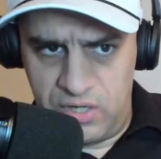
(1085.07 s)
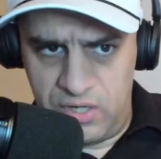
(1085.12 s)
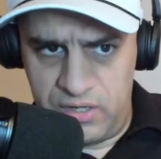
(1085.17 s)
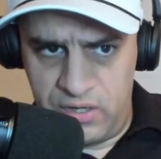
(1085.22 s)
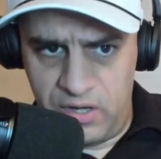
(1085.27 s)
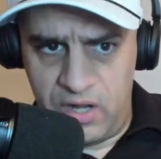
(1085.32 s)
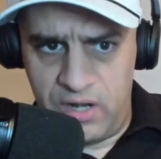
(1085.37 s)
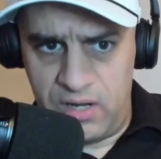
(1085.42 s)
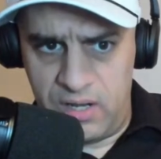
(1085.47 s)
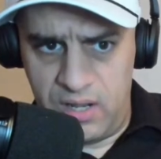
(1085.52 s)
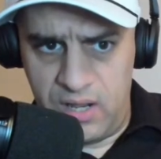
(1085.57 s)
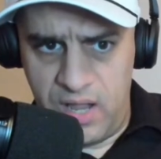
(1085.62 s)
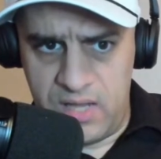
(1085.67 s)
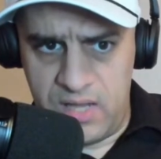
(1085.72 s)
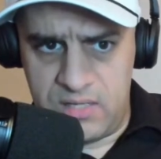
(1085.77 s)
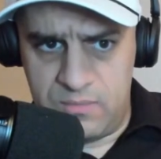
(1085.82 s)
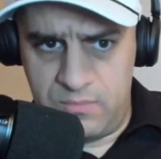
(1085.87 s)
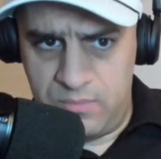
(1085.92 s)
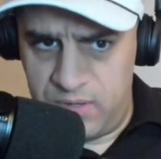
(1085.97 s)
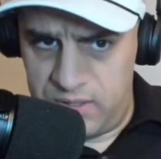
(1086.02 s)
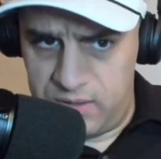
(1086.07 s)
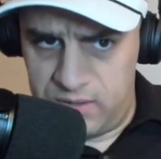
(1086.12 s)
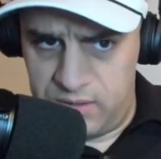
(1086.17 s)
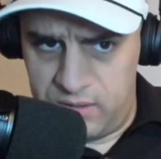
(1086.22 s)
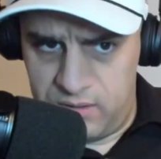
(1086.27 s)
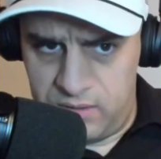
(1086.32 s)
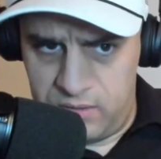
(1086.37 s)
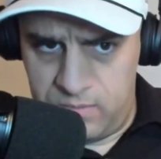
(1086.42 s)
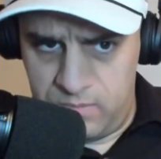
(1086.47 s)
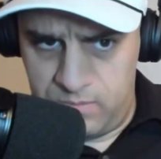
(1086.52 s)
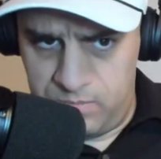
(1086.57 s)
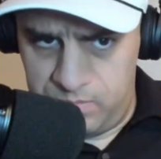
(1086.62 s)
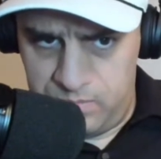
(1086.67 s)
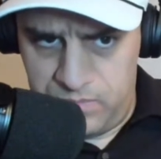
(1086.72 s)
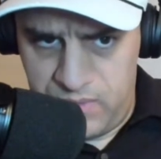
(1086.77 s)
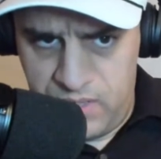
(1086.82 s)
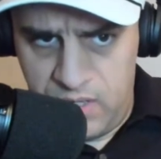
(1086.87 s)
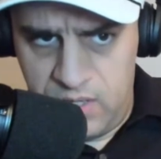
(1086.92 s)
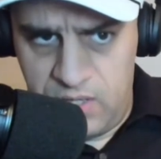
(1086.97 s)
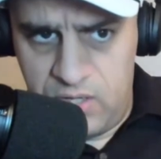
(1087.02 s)
turned it on late, but
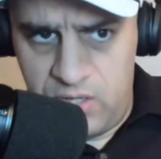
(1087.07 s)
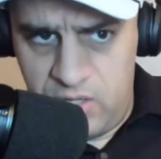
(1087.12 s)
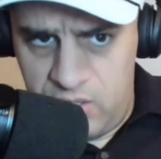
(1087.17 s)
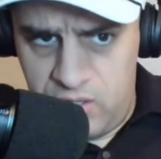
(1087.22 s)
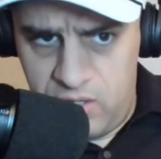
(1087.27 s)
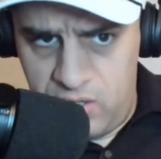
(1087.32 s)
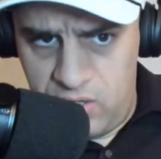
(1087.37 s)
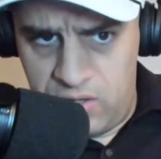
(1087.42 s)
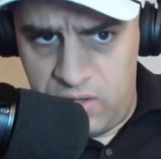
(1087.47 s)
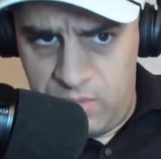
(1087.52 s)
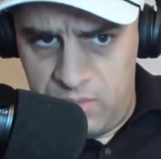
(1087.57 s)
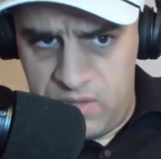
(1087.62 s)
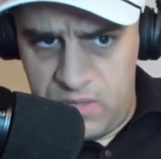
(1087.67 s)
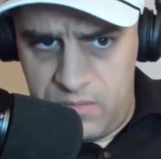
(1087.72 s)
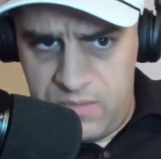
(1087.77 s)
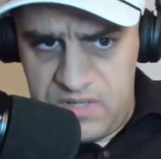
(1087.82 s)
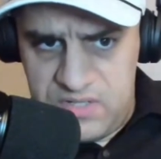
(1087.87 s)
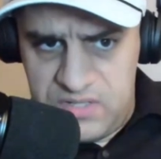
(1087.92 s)
the